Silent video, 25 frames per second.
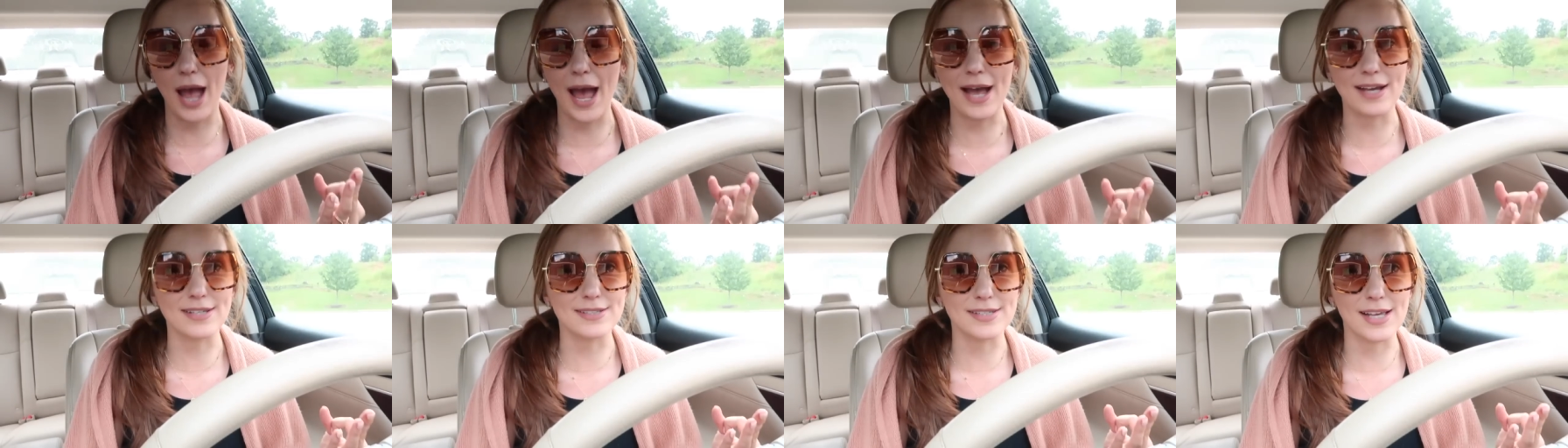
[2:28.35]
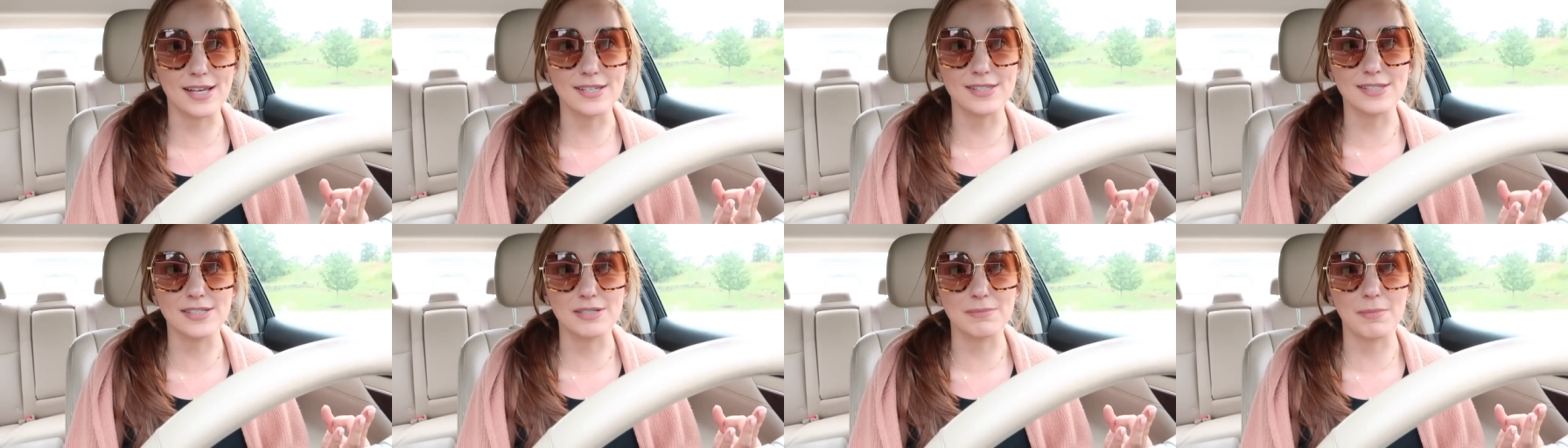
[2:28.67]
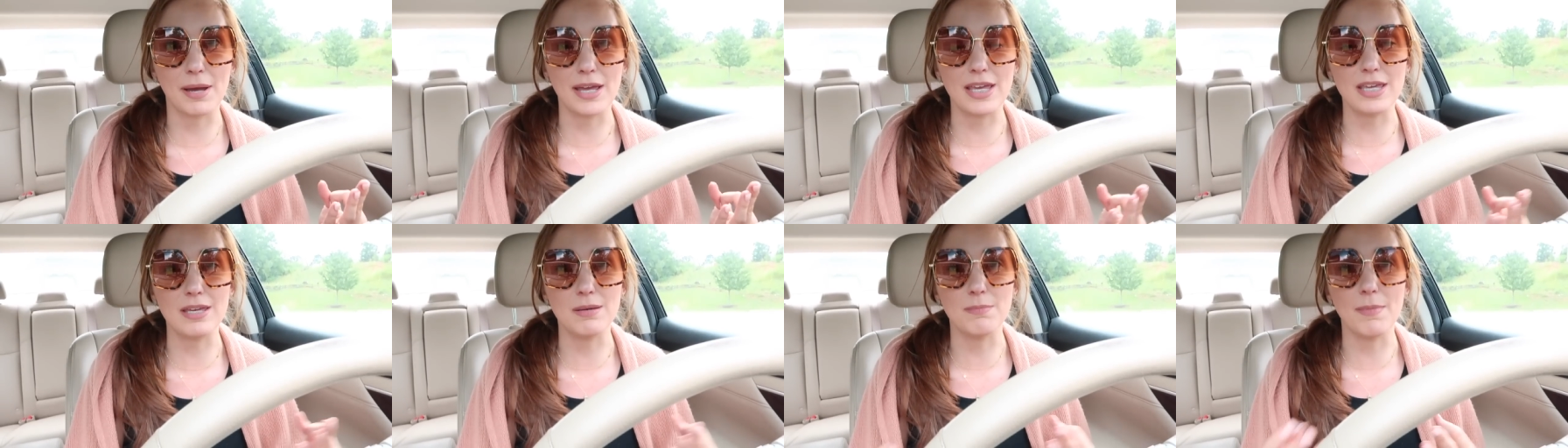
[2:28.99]
access to
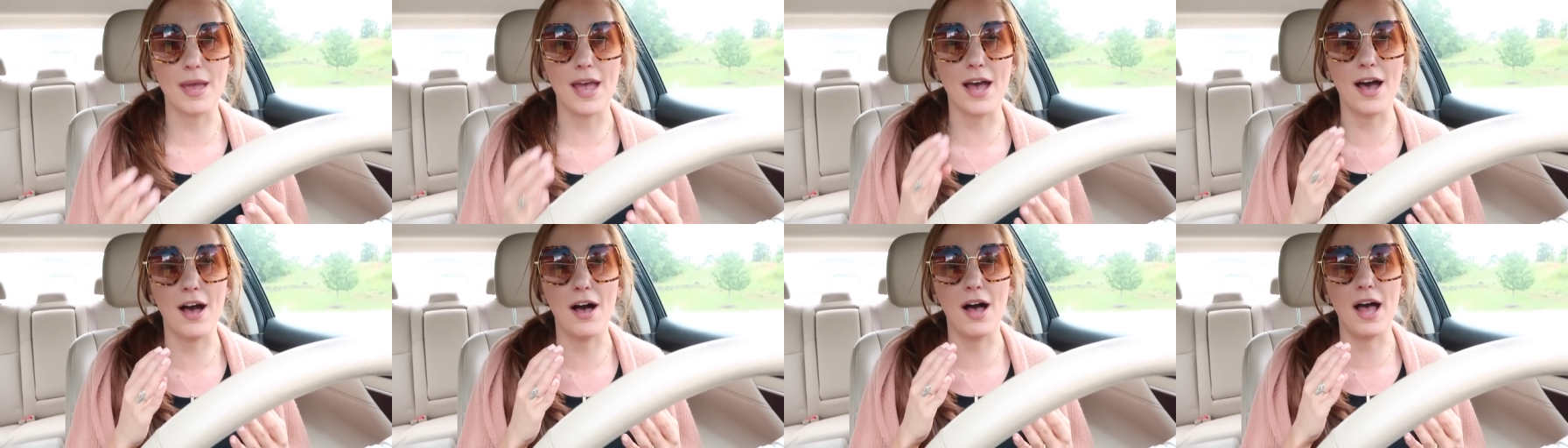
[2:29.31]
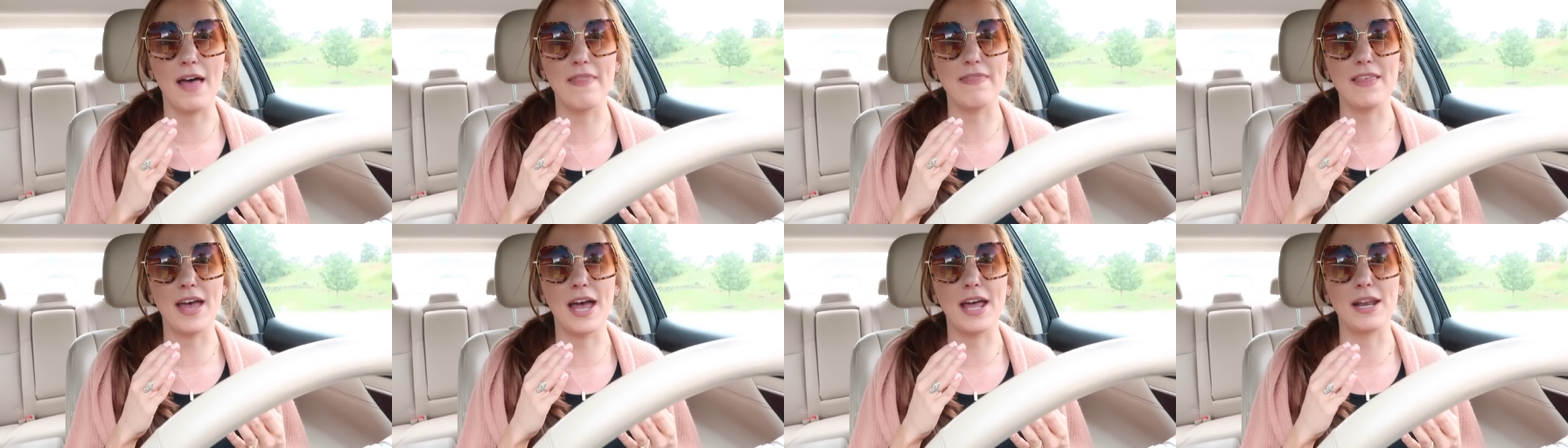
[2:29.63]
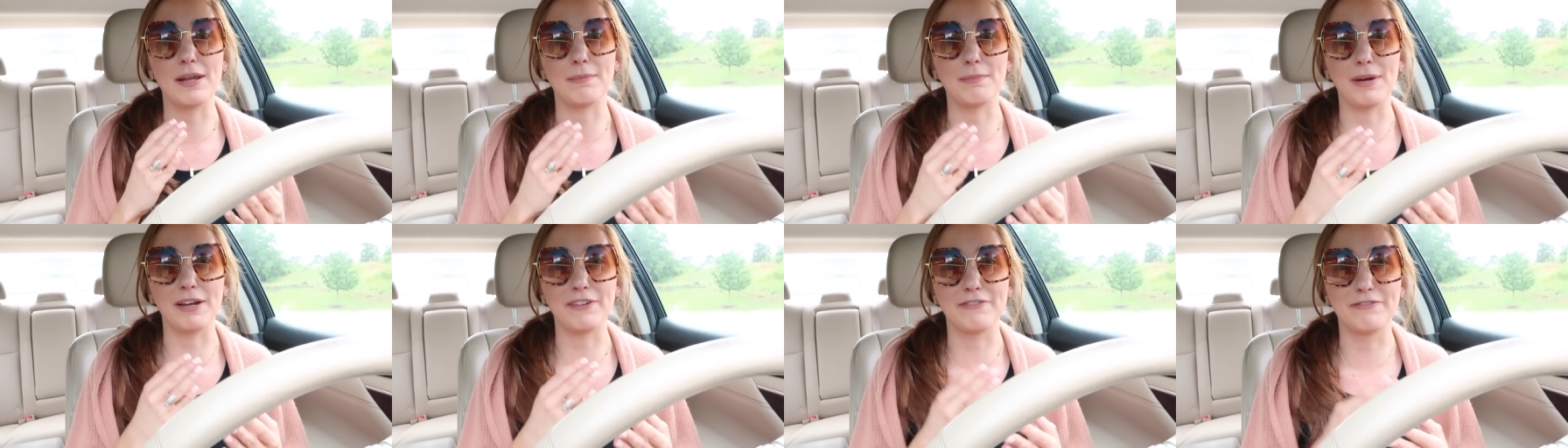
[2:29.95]
my email and
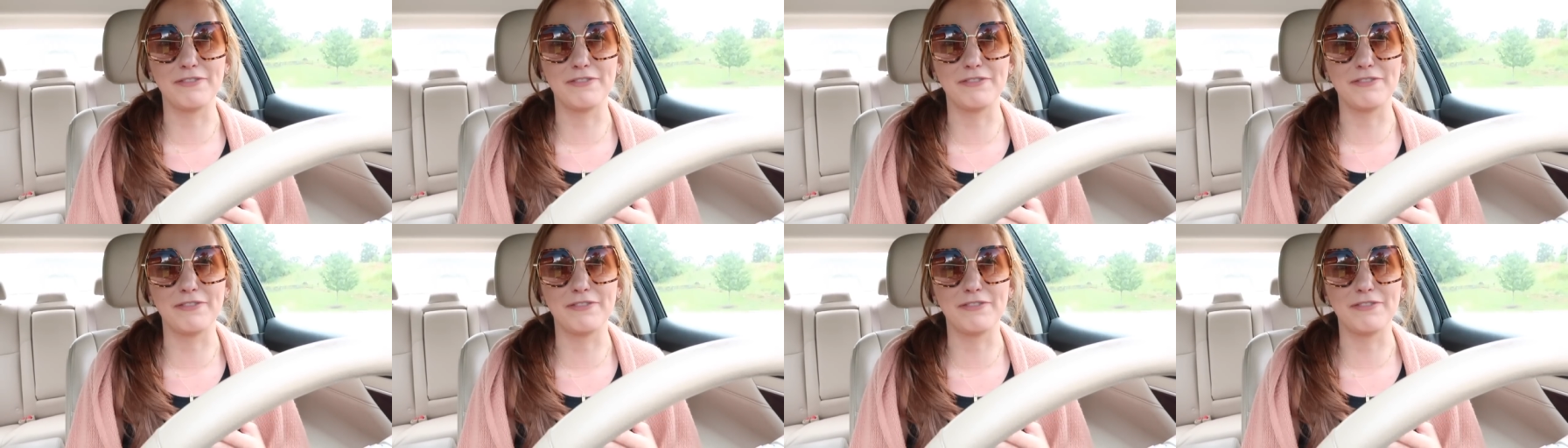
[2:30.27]
then my